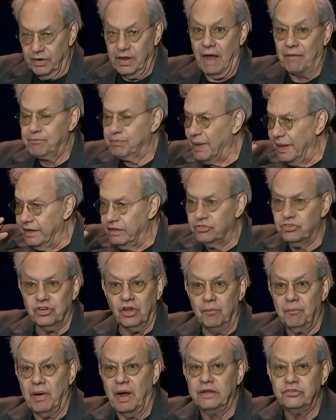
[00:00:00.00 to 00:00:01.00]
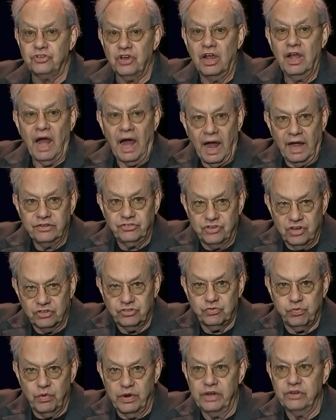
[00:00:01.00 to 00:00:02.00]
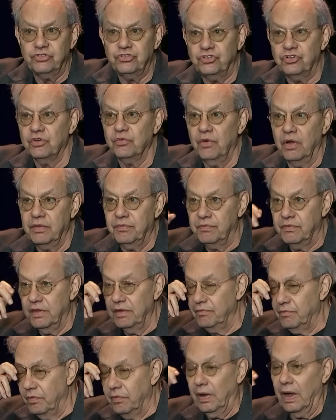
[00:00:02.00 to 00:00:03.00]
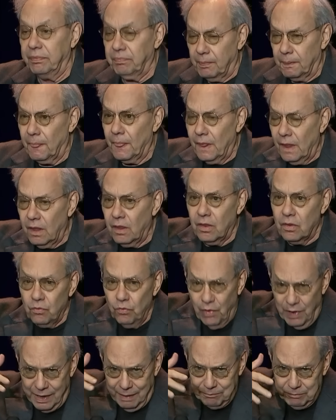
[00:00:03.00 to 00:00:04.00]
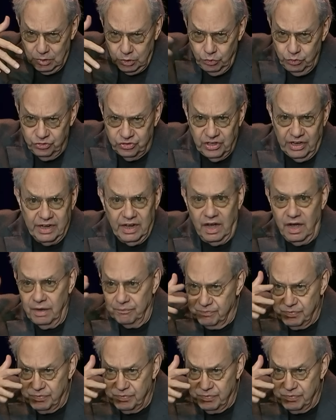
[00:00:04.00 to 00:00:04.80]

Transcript: I, played it so much, I just wish when I'm losing, uh,